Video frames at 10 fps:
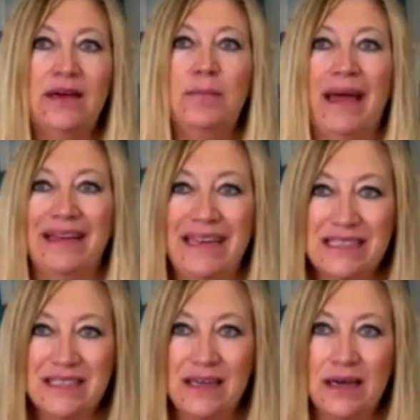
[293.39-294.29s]

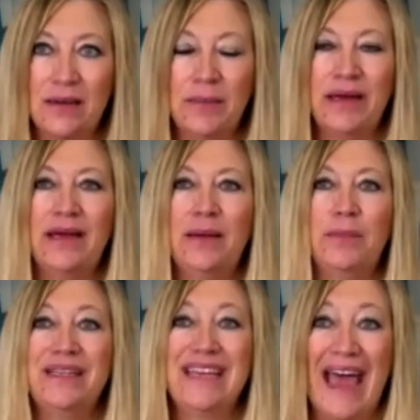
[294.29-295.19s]
magnesium,
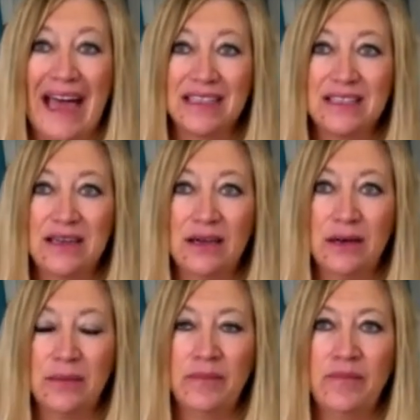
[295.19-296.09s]

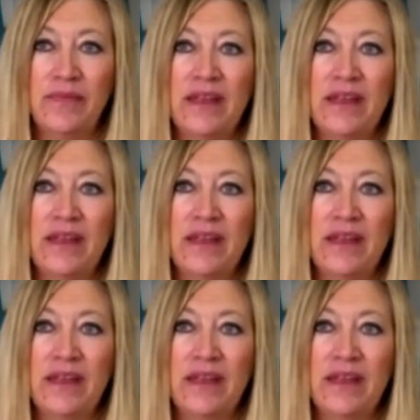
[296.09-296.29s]
potassium,